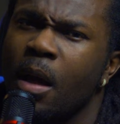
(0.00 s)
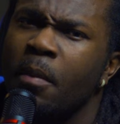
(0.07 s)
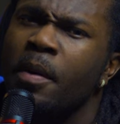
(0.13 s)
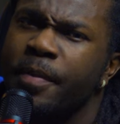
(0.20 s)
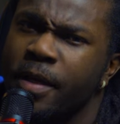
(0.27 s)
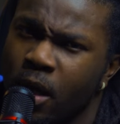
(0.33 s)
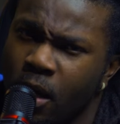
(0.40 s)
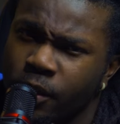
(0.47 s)
I'm
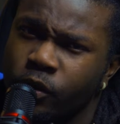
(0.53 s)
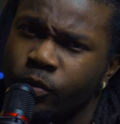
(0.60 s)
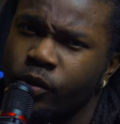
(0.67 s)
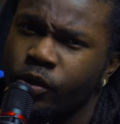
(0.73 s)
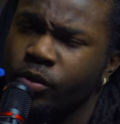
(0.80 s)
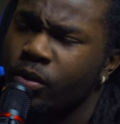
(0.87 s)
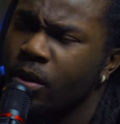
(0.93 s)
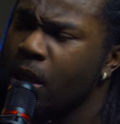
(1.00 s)
gonna be honest
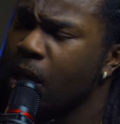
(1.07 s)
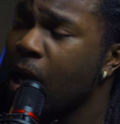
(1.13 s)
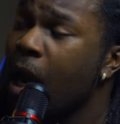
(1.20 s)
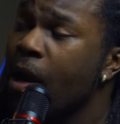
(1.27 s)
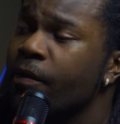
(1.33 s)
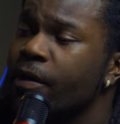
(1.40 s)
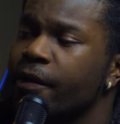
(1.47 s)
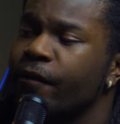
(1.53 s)
with you. Uh, I
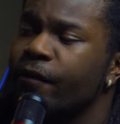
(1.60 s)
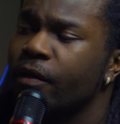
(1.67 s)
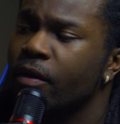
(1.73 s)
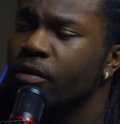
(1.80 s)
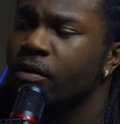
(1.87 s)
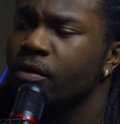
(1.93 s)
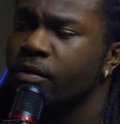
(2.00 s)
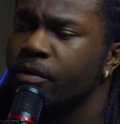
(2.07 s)
already
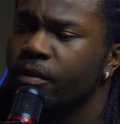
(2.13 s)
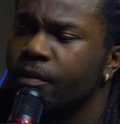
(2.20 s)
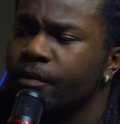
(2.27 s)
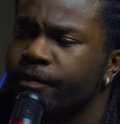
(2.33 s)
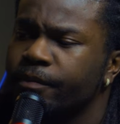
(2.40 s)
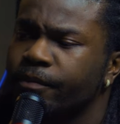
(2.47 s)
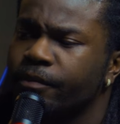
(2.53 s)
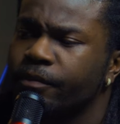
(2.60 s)
feel
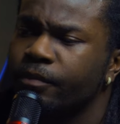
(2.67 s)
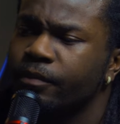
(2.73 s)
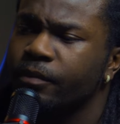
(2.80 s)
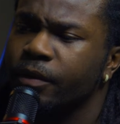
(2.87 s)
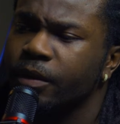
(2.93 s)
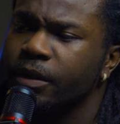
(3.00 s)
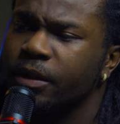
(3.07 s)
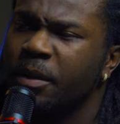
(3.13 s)

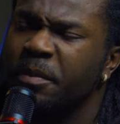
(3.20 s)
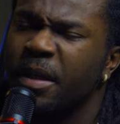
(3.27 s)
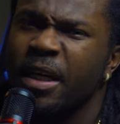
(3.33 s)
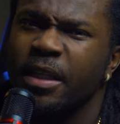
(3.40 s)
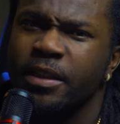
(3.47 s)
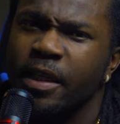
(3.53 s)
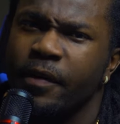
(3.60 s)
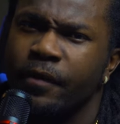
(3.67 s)
some
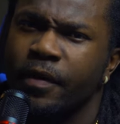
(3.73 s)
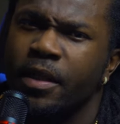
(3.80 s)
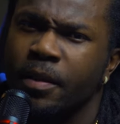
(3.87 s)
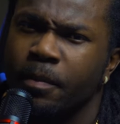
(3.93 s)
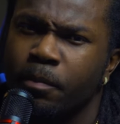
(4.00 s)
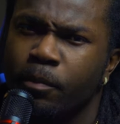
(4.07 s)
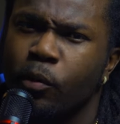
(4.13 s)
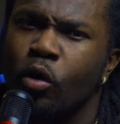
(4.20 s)

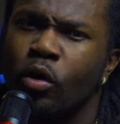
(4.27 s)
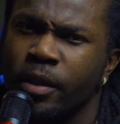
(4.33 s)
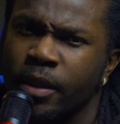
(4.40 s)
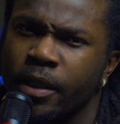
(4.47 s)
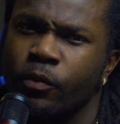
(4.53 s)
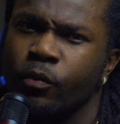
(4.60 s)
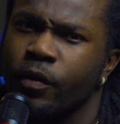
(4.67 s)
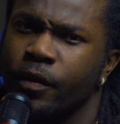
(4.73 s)
negativity
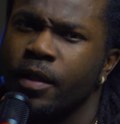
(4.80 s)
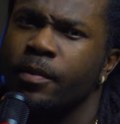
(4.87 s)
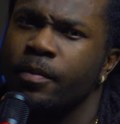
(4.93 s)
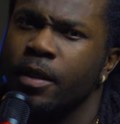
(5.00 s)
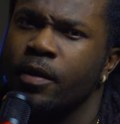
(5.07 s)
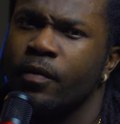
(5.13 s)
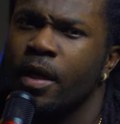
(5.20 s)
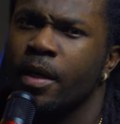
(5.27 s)
boiling within
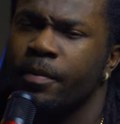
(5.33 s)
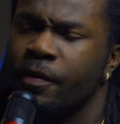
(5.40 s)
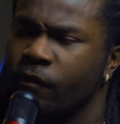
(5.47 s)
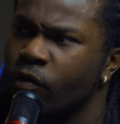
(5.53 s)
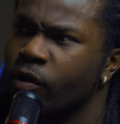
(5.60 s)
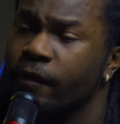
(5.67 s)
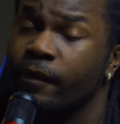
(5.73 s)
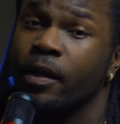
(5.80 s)
me right
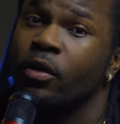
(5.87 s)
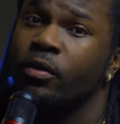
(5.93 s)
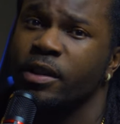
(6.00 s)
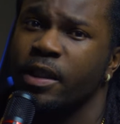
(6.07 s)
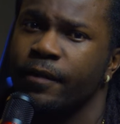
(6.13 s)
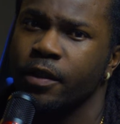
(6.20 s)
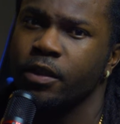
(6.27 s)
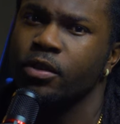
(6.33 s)
before the
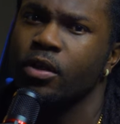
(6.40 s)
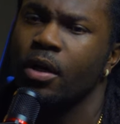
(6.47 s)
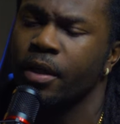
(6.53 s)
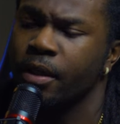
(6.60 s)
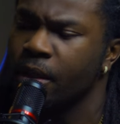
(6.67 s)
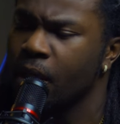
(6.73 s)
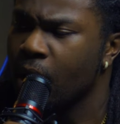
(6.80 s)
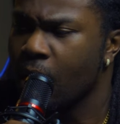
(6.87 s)
videos even
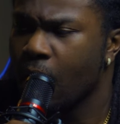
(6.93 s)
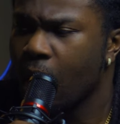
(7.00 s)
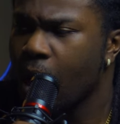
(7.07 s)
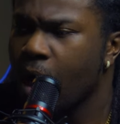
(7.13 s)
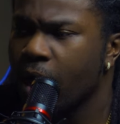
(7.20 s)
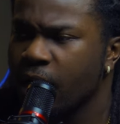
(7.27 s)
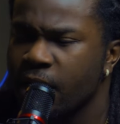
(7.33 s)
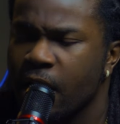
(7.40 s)
started,
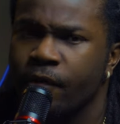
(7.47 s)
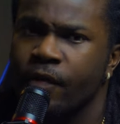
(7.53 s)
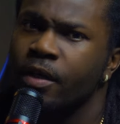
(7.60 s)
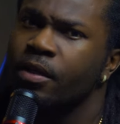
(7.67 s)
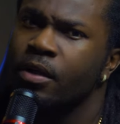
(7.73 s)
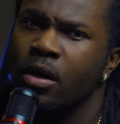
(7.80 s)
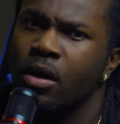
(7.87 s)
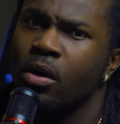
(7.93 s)
uh because I
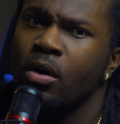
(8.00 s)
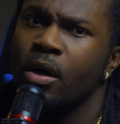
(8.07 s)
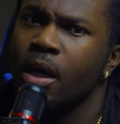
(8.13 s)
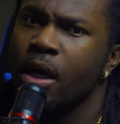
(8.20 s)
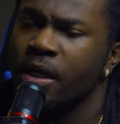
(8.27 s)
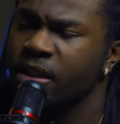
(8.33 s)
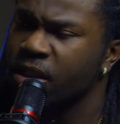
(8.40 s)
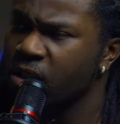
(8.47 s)
already know
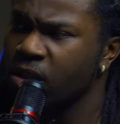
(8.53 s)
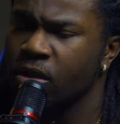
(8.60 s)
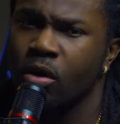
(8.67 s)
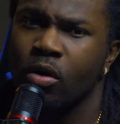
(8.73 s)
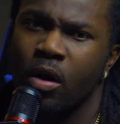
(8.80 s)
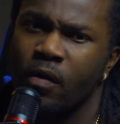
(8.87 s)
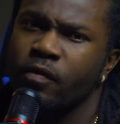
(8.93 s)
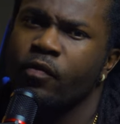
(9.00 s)
uh she's gonna
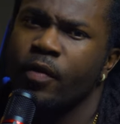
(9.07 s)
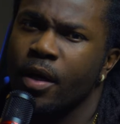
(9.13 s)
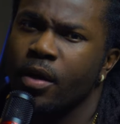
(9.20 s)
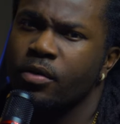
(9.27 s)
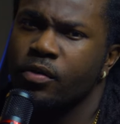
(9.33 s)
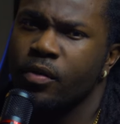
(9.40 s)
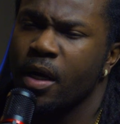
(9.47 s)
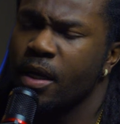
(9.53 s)
go off the
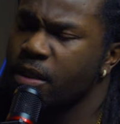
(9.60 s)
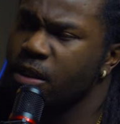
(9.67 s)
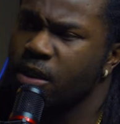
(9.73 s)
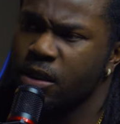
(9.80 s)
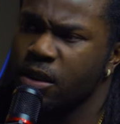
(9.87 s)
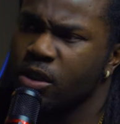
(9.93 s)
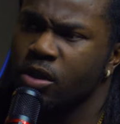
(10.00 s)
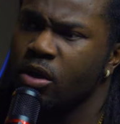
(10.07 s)
rails, right?
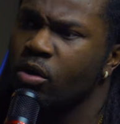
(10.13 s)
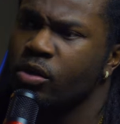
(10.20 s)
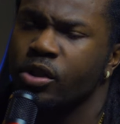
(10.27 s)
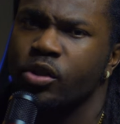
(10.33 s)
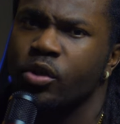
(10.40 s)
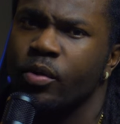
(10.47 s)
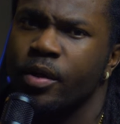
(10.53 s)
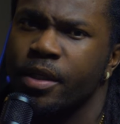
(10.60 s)
She's just known
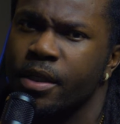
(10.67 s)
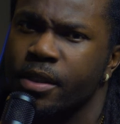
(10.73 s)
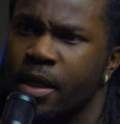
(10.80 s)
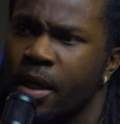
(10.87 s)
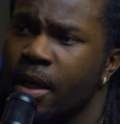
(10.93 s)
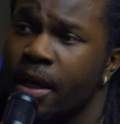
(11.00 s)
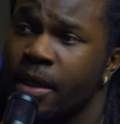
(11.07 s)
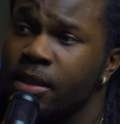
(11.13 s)
to doing this,
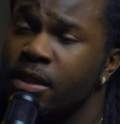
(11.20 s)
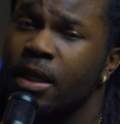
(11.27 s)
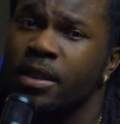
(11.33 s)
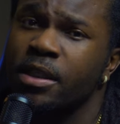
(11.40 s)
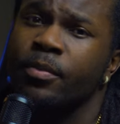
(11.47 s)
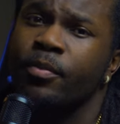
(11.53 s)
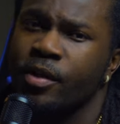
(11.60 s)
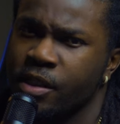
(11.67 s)
and she
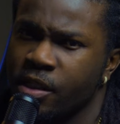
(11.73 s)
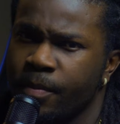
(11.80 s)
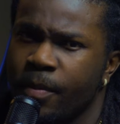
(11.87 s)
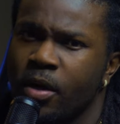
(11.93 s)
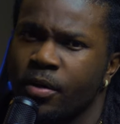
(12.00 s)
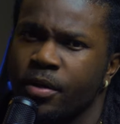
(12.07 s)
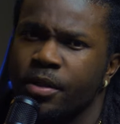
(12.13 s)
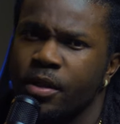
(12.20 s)
likes to bring this
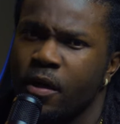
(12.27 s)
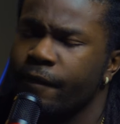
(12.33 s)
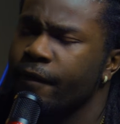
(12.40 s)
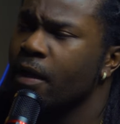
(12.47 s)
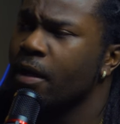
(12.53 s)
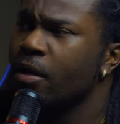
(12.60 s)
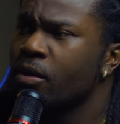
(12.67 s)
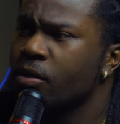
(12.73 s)
upon herself.
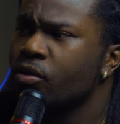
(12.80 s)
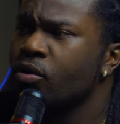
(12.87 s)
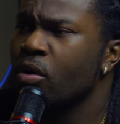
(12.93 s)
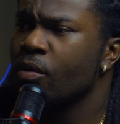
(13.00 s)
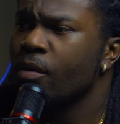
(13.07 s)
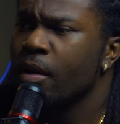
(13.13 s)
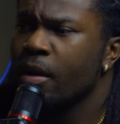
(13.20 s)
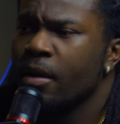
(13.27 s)

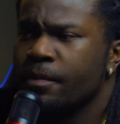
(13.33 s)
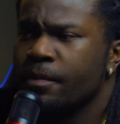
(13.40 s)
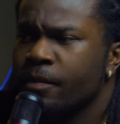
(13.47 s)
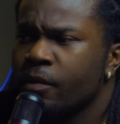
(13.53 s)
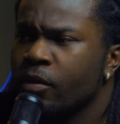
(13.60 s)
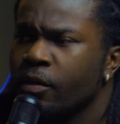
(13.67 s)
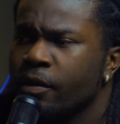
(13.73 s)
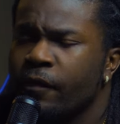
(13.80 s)
So,
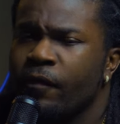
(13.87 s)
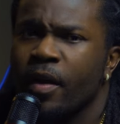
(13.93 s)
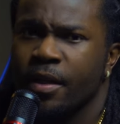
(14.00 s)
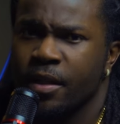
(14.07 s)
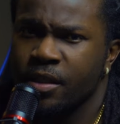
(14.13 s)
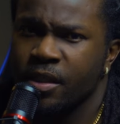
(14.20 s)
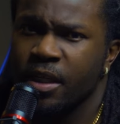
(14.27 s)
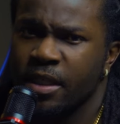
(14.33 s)
you know, the fact
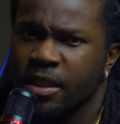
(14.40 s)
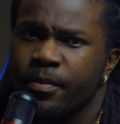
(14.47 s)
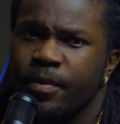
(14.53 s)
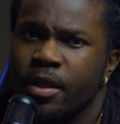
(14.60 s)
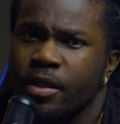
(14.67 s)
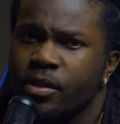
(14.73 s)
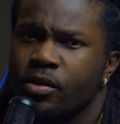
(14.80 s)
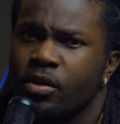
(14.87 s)
that she likes to
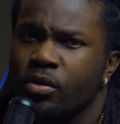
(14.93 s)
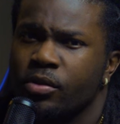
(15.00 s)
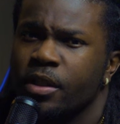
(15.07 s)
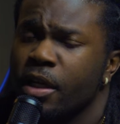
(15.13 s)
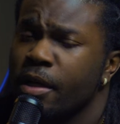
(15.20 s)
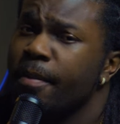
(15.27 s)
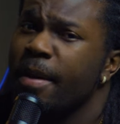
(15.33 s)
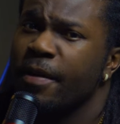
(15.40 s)
be
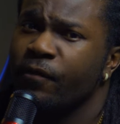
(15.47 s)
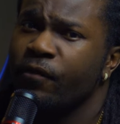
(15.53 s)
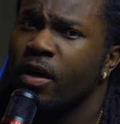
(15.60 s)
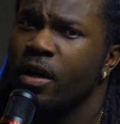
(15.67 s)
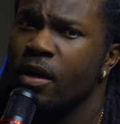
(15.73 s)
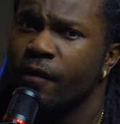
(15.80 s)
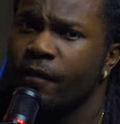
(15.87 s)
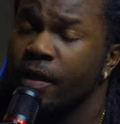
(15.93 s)
insulted and made
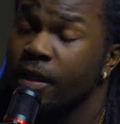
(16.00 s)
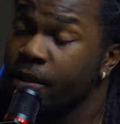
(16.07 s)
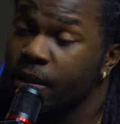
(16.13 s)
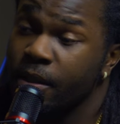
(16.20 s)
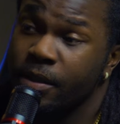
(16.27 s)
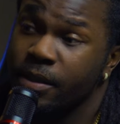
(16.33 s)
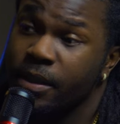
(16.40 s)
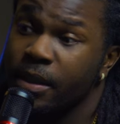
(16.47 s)
fun of is
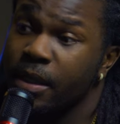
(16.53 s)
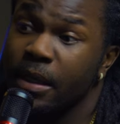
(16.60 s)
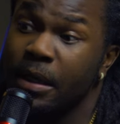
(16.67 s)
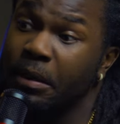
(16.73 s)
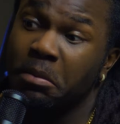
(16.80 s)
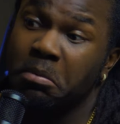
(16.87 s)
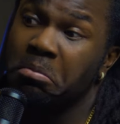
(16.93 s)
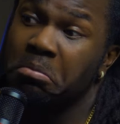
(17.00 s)
is it
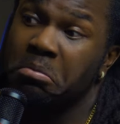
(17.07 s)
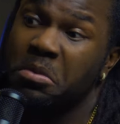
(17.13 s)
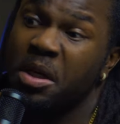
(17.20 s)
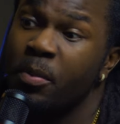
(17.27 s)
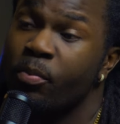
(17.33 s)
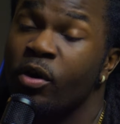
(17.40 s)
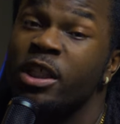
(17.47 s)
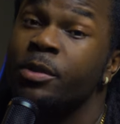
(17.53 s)

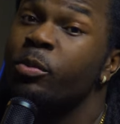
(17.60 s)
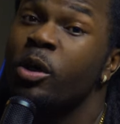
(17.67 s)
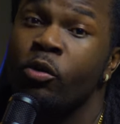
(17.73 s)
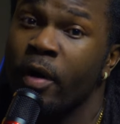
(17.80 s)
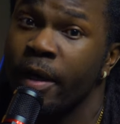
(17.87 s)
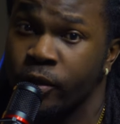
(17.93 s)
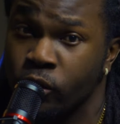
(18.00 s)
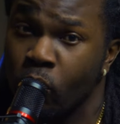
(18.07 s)
it brings me
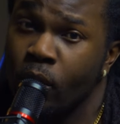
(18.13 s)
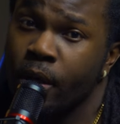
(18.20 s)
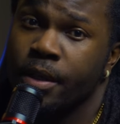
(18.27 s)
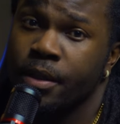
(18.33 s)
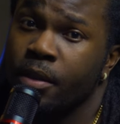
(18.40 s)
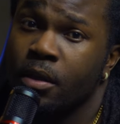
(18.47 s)
great joy.